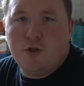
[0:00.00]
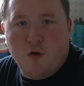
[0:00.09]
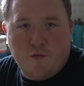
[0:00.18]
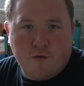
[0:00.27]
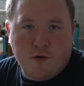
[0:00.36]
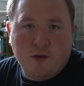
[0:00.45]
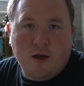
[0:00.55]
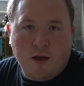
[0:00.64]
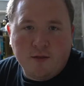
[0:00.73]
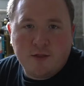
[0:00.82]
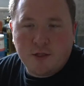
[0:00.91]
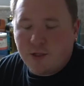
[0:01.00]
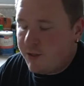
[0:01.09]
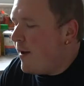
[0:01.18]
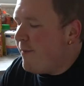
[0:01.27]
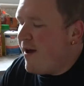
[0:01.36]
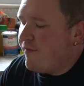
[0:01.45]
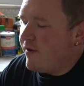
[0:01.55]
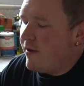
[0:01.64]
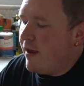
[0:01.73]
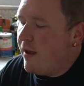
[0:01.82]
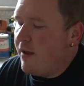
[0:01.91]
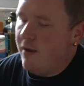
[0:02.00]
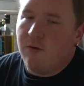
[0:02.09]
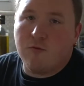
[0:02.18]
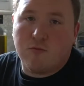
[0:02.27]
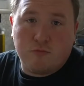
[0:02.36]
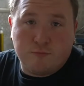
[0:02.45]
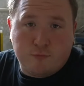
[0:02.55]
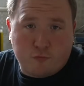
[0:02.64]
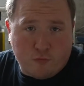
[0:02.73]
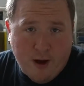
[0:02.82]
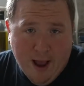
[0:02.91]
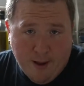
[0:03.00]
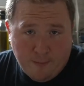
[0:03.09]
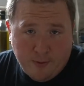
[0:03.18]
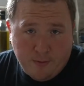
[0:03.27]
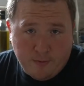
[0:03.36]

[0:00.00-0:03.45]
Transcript: So for lunch, I'm having a wrap